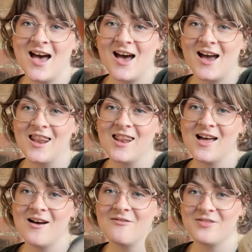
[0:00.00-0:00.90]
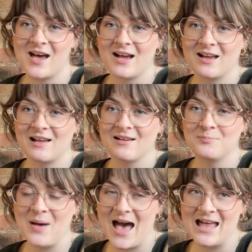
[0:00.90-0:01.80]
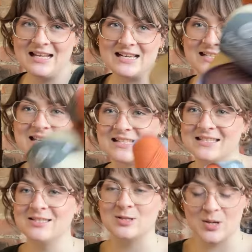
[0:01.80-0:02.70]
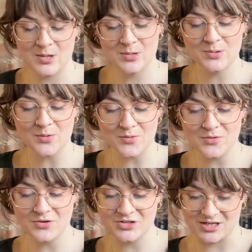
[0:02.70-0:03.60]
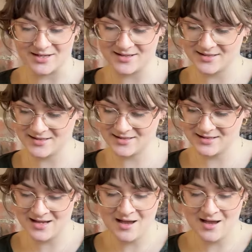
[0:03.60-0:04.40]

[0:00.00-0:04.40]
I love that palette, that's so gorgeous,